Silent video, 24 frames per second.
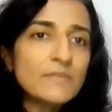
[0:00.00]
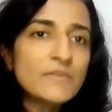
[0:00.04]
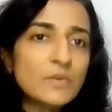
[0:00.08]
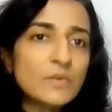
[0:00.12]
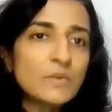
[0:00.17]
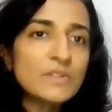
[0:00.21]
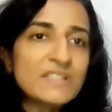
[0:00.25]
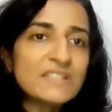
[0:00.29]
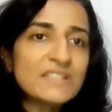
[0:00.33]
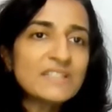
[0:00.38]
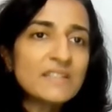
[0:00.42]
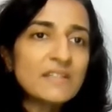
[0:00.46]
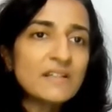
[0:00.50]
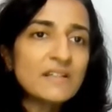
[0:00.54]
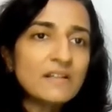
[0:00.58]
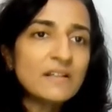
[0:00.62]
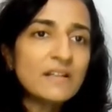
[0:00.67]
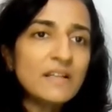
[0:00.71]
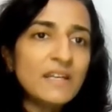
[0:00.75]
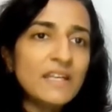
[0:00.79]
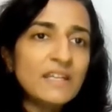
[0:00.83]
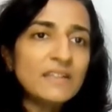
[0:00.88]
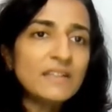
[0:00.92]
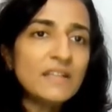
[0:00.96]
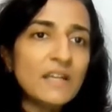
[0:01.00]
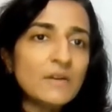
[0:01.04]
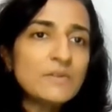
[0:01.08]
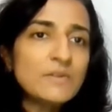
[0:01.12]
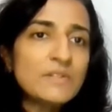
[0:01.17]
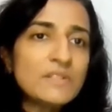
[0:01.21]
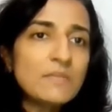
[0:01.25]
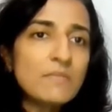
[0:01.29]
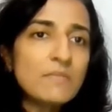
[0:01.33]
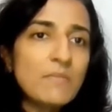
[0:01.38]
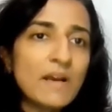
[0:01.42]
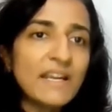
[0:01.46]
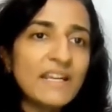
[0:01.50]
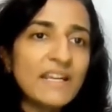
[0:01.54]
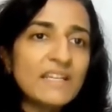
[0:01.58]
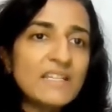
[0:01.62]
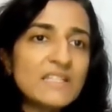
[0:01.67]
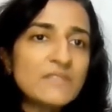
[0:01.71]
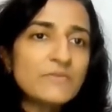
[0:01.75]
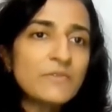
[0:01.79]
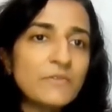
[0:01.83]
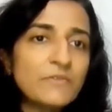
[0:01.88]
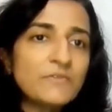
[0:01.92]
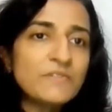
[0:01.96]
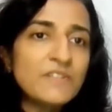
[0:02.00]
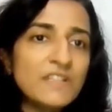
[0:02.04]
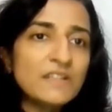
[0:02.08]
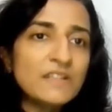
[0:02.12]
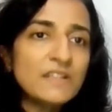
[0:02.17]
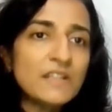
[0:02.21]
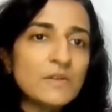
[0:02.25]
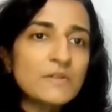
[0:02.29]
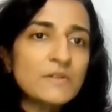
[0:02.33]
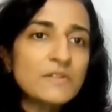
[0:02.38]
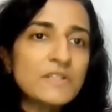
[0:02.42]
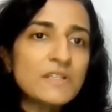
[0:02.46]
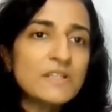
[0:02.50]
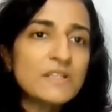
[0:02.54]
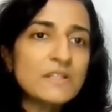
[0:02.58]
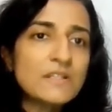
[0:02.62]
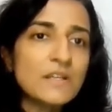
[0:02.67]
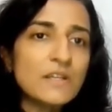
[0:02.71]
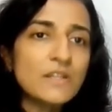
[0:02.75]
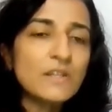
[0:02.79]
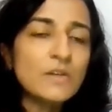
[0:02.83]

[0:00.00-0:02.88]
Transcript: So it's 30,000 minus 15,000.